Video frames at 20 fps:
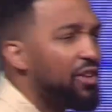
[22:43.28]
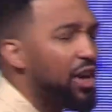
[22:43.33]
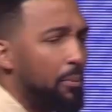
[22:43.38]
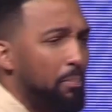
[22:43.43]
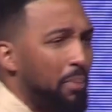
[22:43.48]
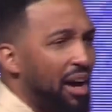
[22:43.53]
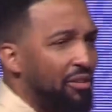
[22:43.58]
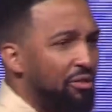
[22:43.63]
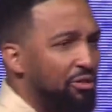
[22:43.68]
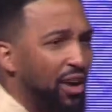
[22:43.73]
it
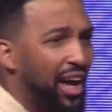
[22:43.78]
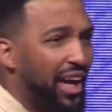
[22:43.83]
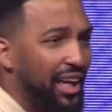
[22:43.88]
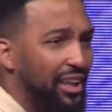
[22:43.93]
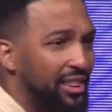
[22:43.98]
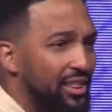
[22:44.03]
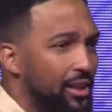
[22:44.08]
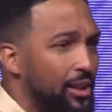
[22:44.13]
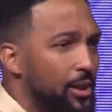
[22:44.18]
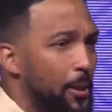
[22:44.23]
by faith.
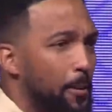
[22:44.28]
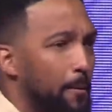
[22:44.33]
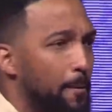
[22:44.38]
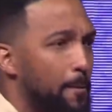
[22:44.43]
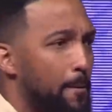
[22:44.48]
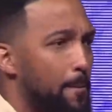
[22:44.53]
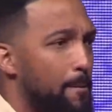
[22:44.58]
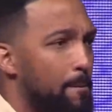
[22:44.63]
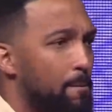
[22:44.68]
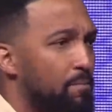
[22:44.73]

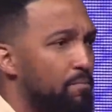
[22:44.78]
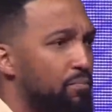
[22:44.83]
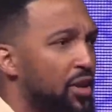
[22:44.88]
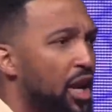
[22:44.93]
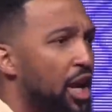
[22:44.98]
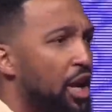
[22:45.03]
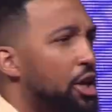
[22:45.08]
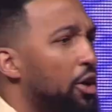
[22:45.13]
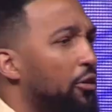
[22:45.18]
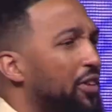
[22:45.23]
Yes.
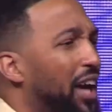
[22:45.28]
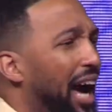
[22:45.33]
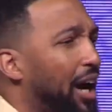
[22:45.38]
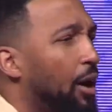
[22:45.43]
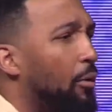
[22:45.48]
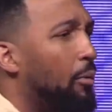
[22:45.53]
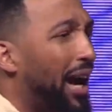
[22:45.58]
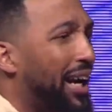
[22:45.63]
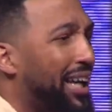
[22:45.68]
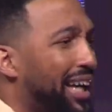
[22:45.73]
You've got to
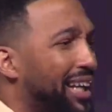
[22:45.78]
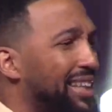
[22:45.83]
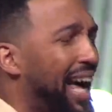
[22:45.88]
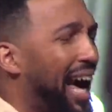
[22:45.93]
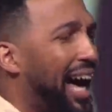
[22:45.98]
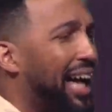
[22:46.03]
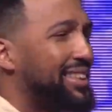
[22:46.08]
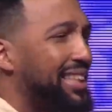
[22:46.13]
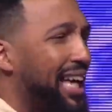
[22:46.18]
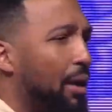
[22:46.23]

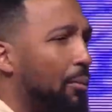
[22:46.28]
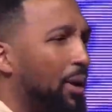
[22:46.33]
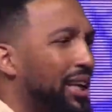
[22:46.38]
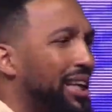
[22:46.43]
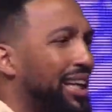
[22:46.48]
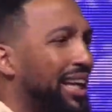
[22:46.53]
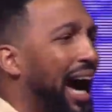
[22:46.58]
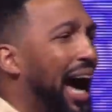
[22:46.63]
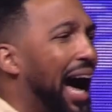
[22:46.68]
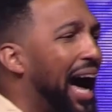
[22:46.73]
recognize that
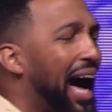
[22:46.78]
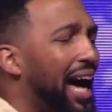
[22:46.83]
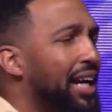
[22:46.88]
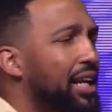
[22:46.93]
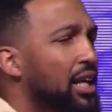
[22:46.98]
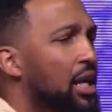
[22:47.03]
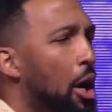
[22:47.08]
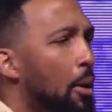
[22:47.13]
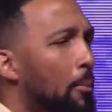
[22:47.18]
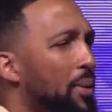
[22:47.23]
when God
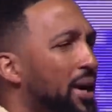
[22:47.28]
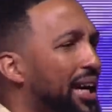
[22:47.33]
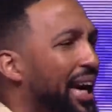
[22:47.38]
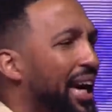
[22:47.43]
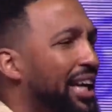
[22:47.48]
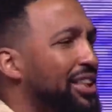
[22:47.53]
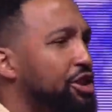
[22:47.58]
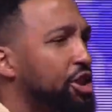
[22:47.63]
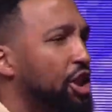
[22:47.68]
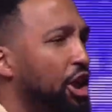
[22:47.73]

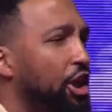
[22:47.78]
begins to